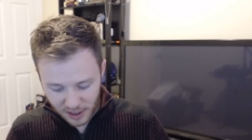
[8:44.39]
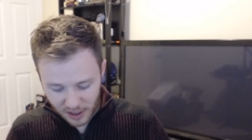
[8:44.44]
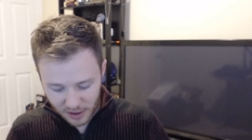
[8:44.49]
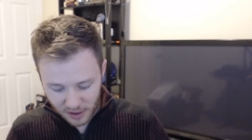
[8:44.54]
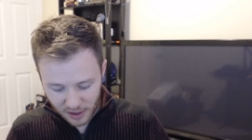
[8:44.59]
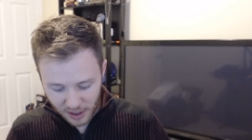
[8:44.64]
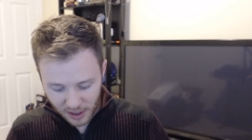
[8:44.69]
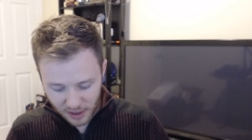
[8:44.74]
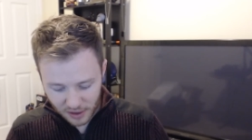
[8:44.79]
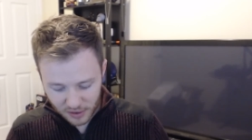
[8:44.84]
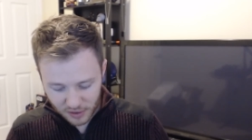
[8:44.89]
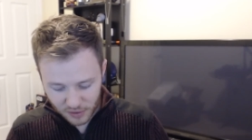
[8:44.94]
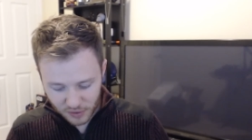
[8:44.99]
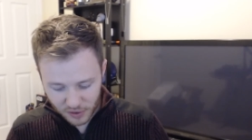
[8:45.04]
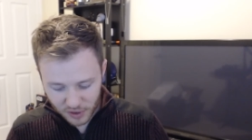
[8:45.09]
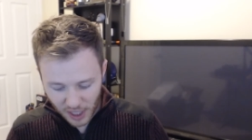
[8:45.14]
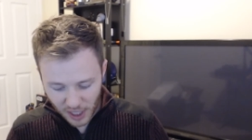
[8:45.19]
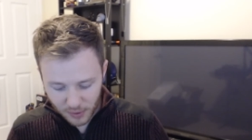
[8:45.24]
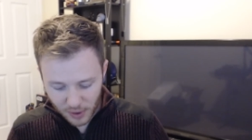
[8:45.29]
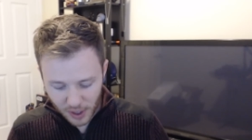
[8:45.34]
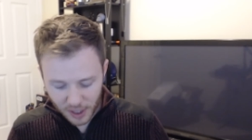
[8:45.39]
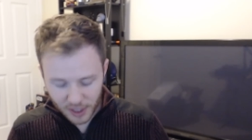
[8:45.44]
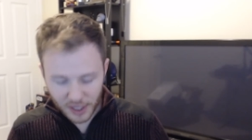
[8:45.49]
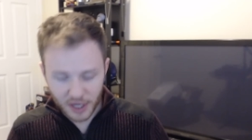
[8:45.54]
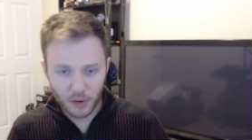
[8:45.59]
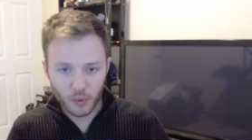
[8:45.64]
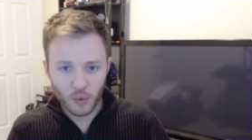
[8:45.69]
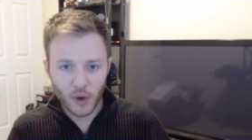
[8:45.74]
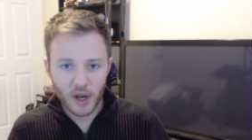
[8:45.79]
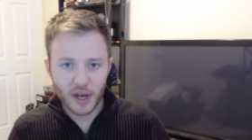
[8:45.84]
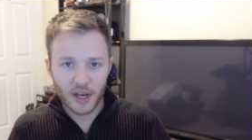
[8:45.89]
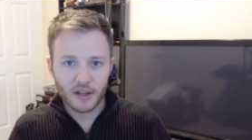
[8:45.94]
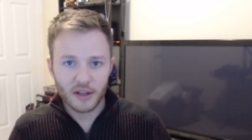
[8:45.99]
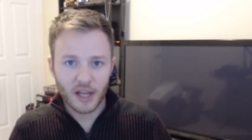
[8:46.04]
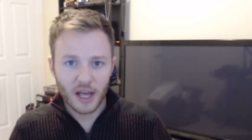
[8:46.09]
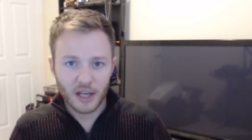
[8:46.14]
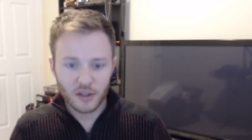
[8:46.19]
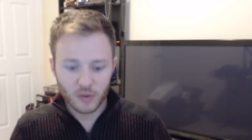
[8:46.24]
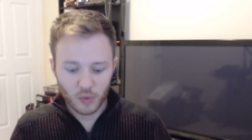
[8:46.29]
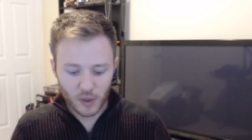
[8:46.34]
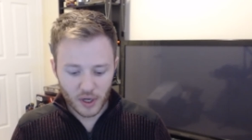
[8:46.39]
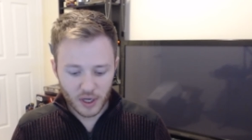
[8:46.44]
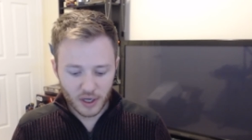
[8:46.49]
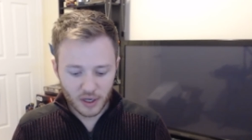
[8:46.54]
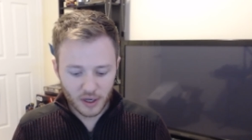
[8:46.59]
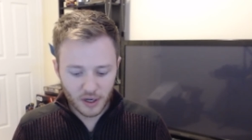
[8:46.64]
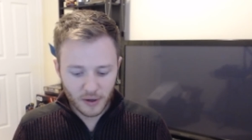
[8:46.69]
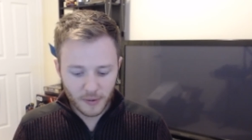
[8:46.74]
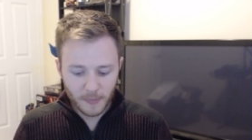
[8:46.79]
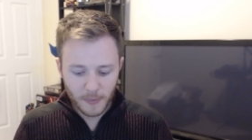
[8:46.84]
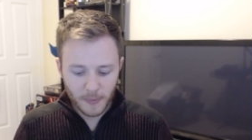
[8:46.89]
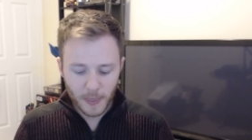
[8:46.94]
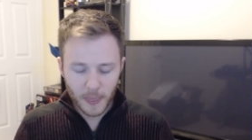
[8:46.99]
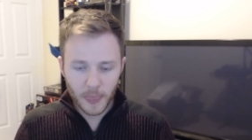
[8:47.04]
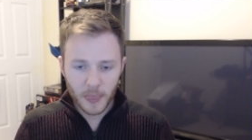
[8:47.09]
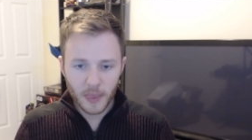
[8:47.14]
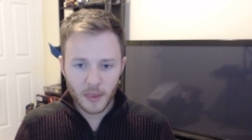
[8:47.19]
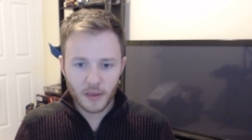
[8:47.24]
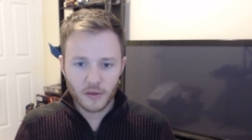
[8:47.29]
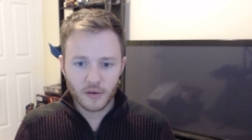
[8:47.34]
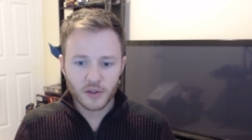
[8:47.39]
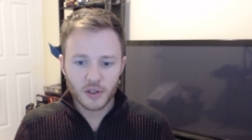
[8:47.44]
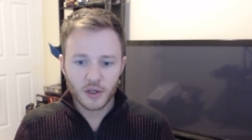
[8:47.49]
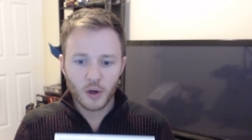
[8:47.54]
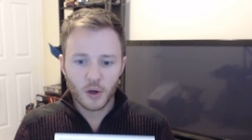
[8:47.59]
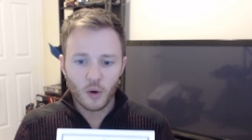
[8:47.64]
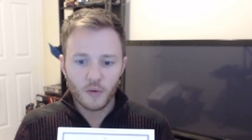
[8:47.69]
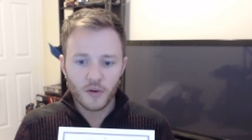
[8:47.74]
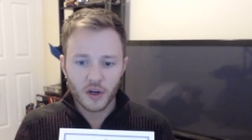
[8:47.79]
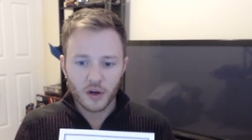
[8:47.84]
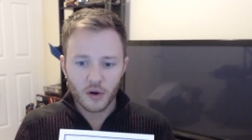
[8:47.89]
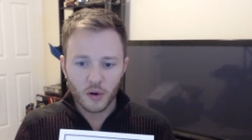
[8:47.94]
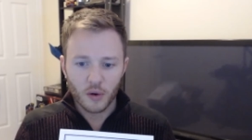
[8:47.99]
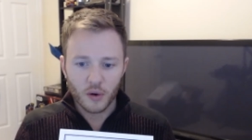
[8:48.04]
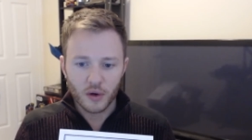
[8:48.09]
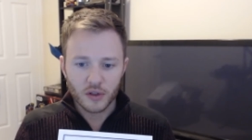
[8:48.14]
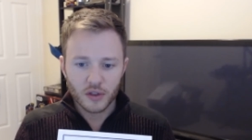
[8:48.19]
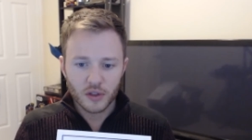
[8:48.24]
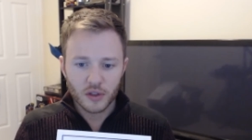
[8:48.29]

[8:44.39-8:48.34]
and, and skyrocketing on Reddit last week the Sokovia Accords.